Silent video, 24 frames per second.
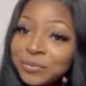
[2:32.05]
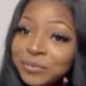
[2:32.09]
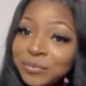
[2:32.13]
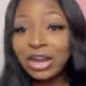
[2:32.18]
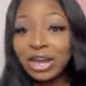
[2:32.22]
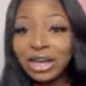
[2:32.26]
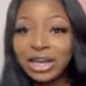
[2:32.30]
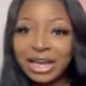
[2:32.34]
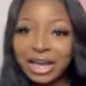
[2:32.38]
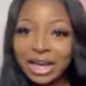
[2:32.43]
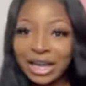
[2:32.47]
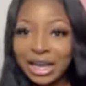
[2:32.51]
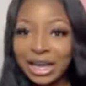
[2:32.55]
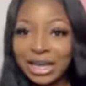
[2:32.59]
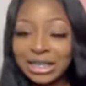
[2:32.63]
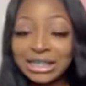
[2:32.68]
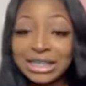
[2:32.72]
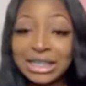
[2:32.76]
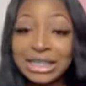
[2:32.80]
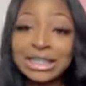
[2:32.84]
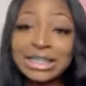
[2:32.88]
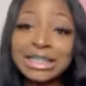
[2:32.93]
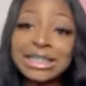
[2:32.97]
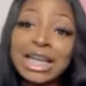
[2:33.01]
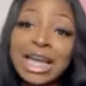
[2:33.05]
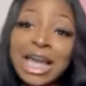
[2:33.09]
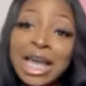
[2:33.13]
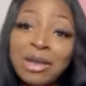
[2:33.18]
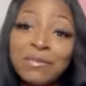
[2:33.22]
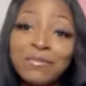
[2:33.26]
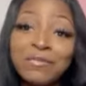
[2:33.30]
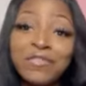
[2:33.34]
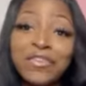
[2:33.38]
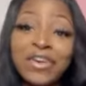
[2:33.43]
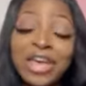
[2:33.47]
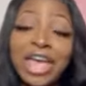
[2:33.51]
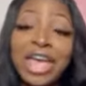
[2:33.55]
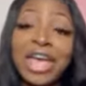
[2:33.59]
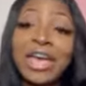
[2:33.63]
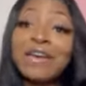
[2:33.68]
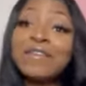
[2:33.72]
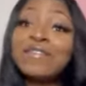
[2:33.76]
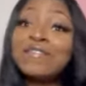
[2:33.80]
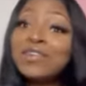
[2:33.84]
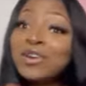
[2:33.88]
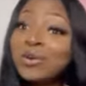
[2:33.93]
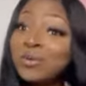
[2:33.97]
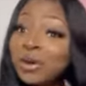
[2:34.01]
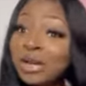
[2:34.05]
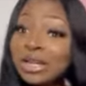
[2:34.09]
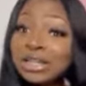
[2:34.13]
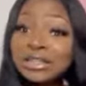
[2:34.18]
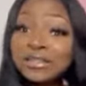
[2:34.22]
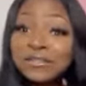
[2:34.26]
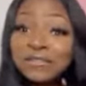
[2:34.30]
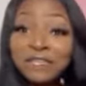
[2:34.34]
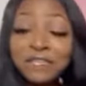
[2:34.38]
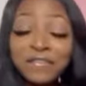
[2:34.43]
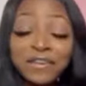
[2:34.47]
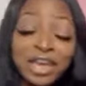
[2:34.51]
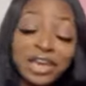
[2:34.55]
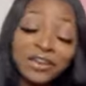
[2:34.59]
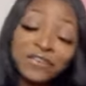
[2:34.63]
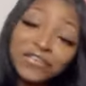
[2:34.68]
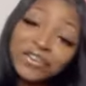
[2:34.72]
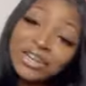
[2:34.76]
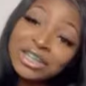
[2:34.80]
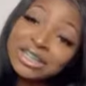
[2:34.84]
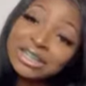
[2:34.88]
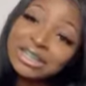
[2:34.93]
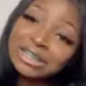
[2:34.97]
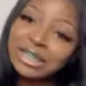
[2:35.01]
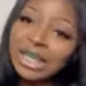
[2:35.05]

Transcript: Alright guys, it's time for everyone's favorite